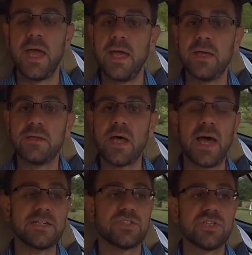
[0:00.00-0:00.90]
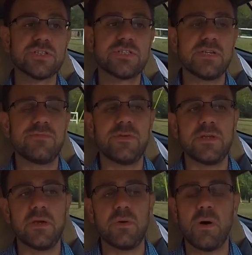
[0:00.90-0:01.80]
and I just did a
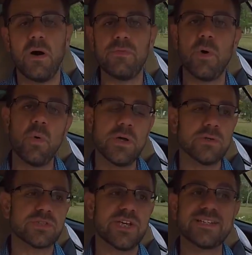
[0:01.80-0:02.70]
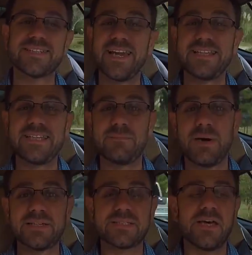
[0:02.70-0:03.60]
video on the oil change that I did
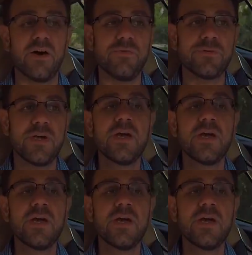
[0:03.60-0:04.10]
myself.